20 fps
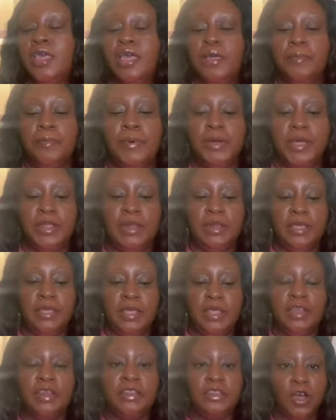But
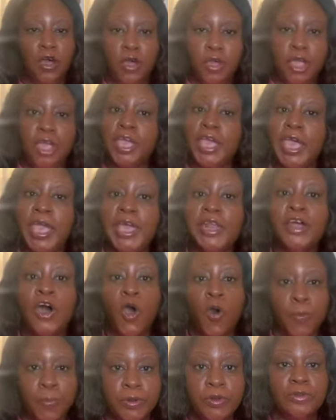and
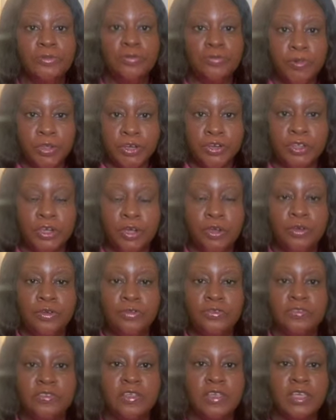open the
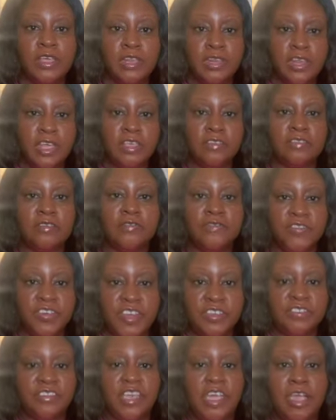windows and let some
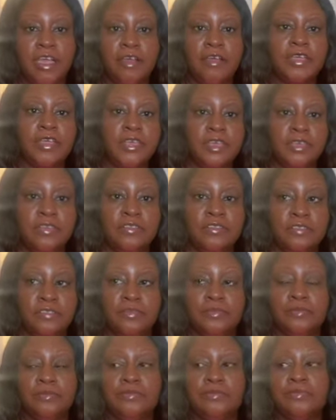fresh air in
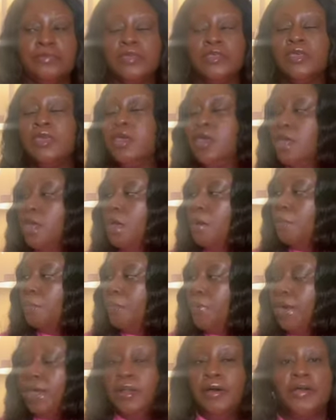too.
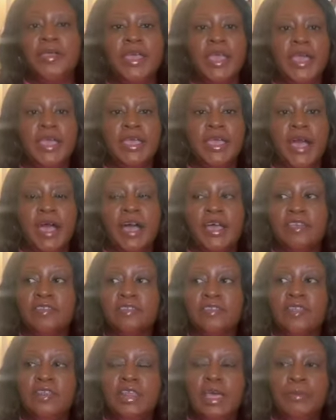But okay guys,
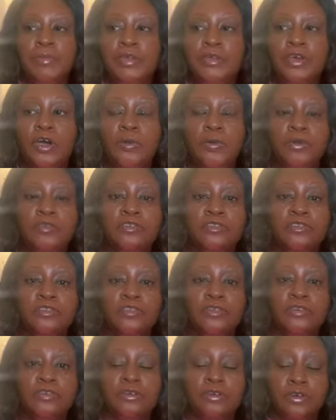let me know what
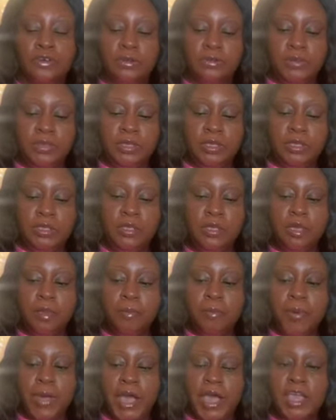you're going to be
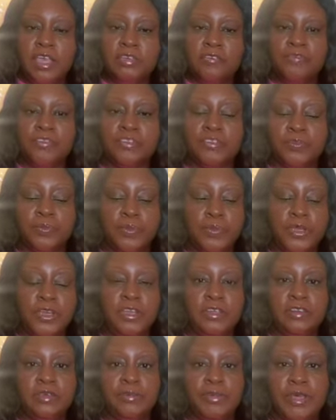buying for
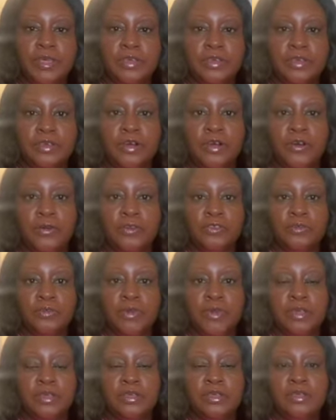spring to make your home
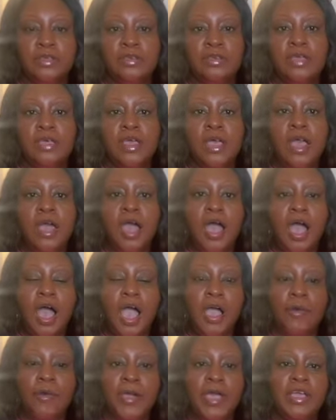smell good.
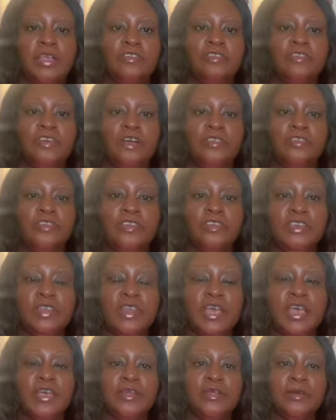All right, talk to you
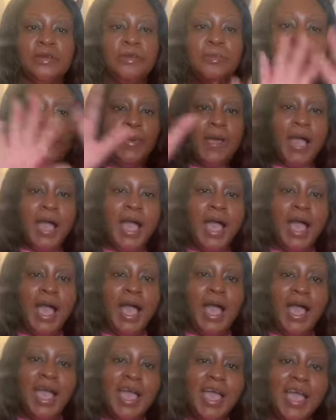later.
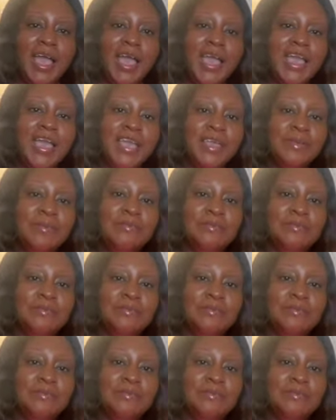Bye.